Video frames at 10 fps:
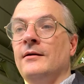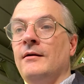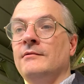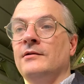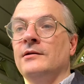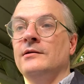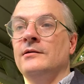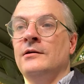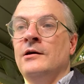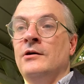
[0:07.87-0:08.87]
Another
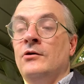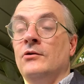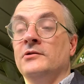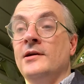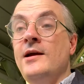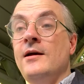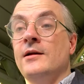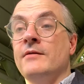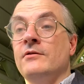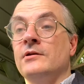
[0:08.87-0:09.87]
hot day, and
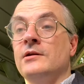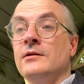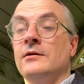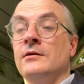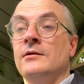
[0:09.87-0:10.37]
I've got another